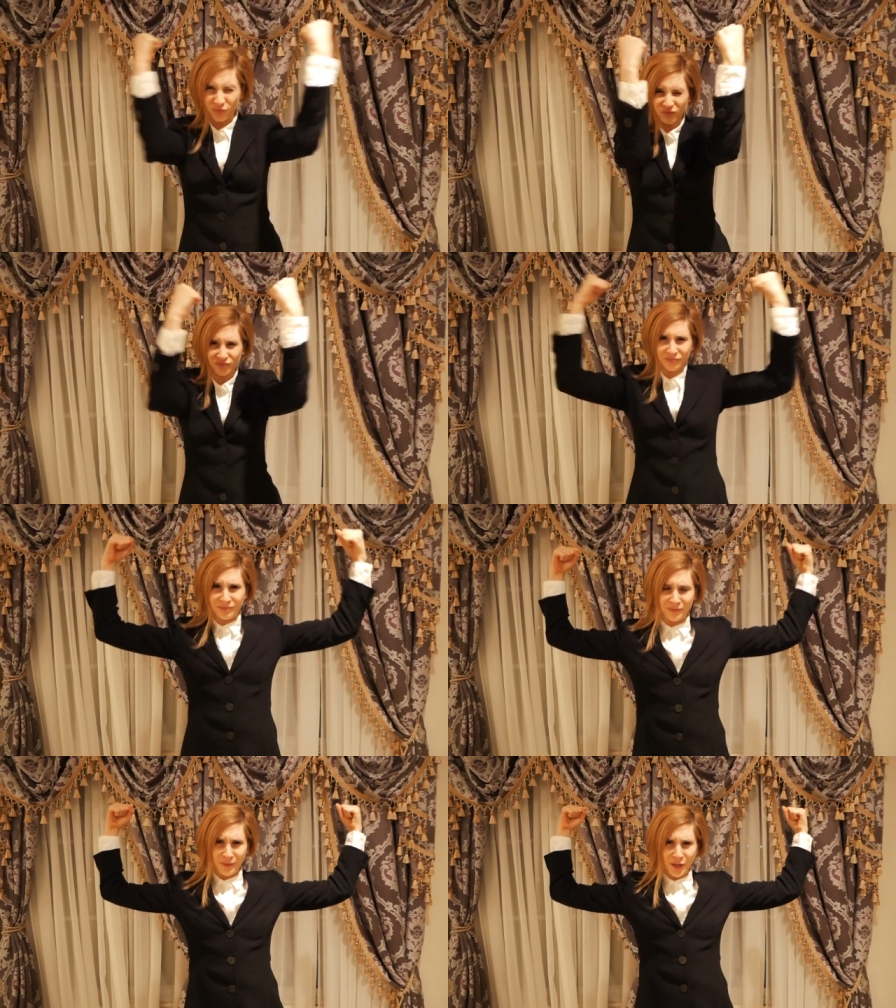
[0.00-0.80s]
from the
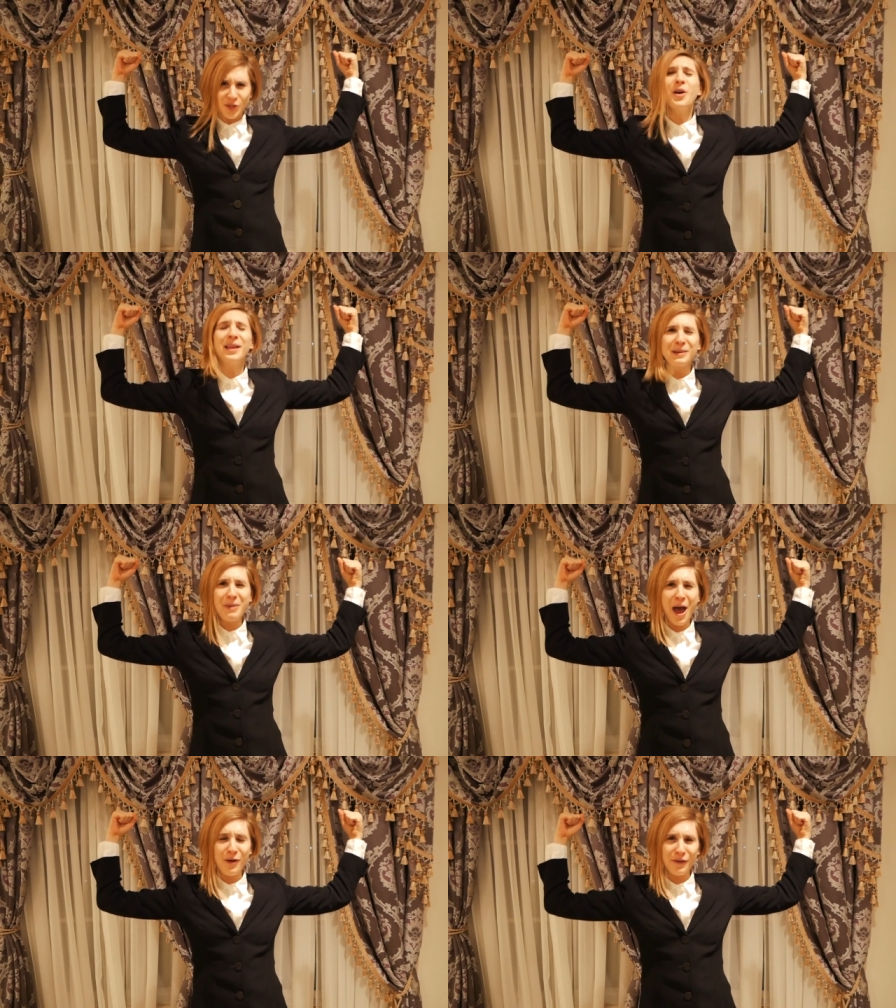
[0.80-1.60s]

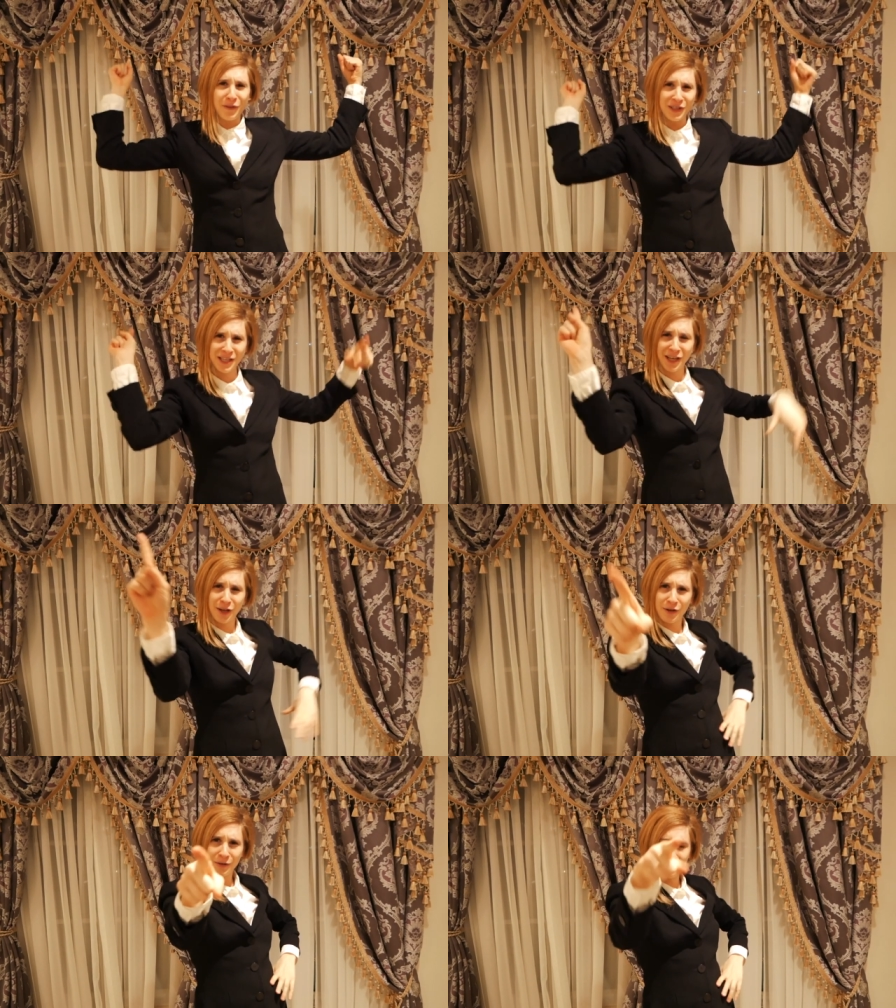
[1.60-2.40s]
perspective of the
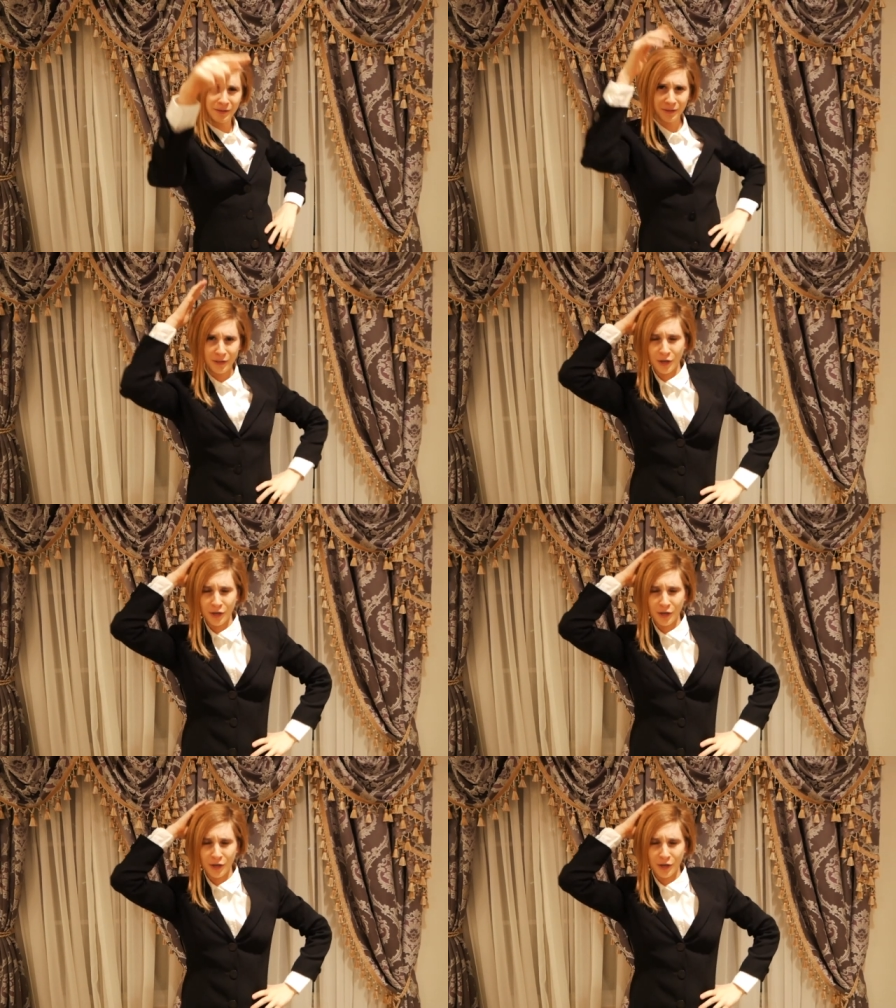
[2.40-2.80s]
coordinator.